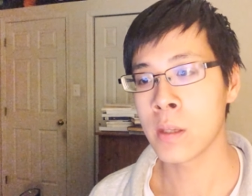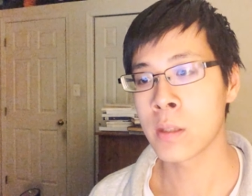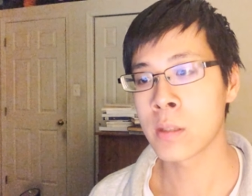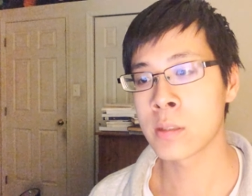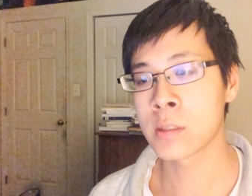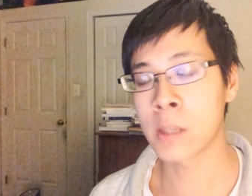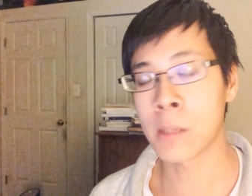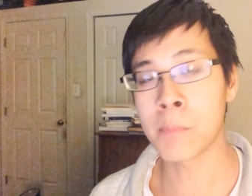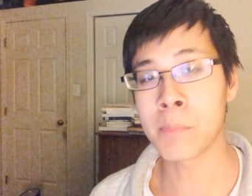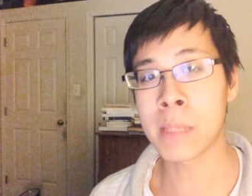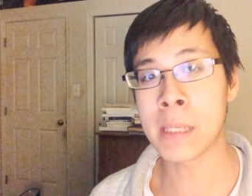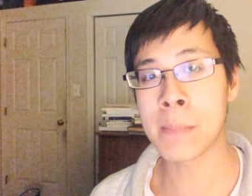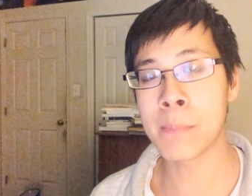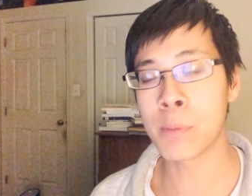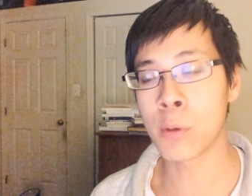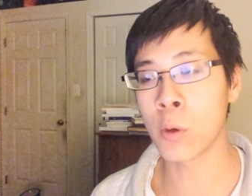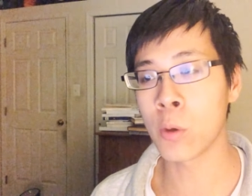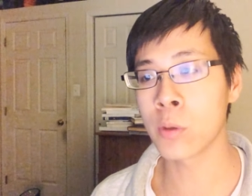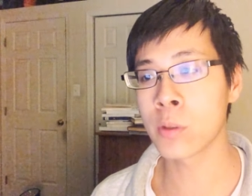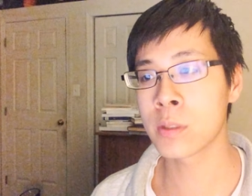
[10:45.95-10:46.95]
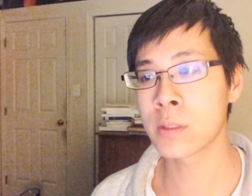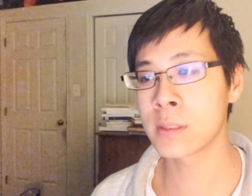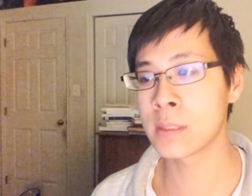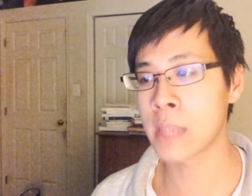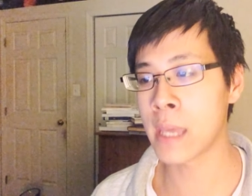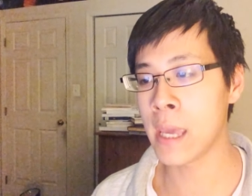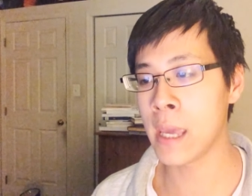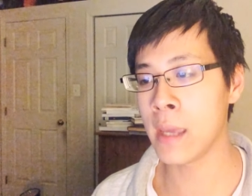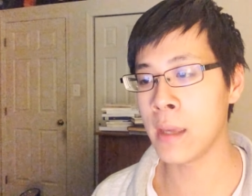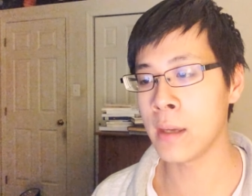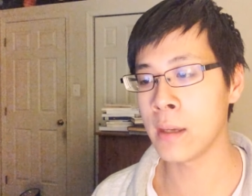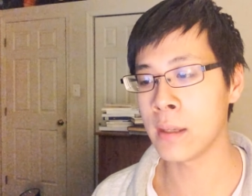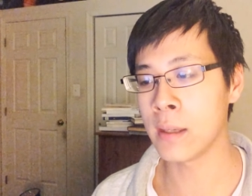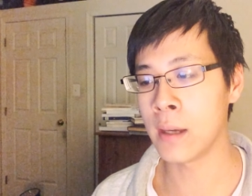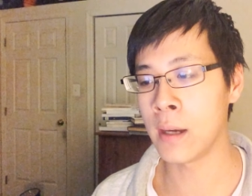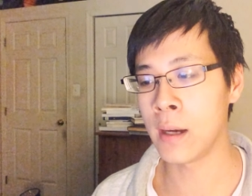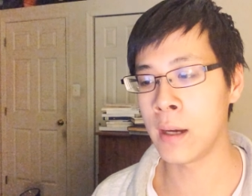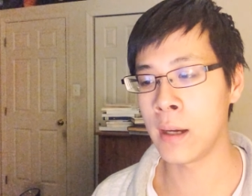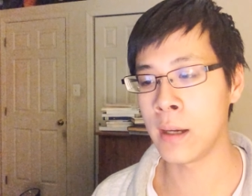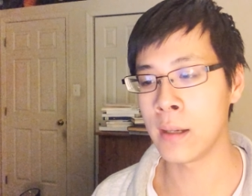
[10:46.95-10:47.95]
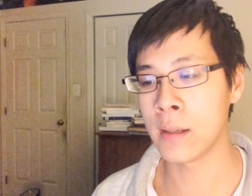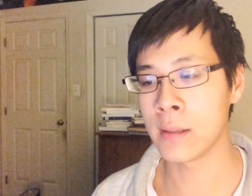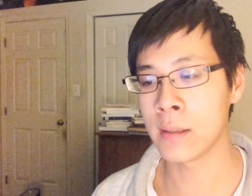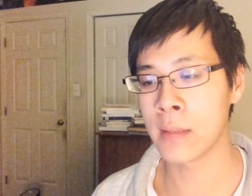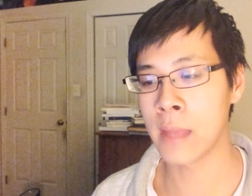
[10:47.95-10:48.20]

some people say, uh,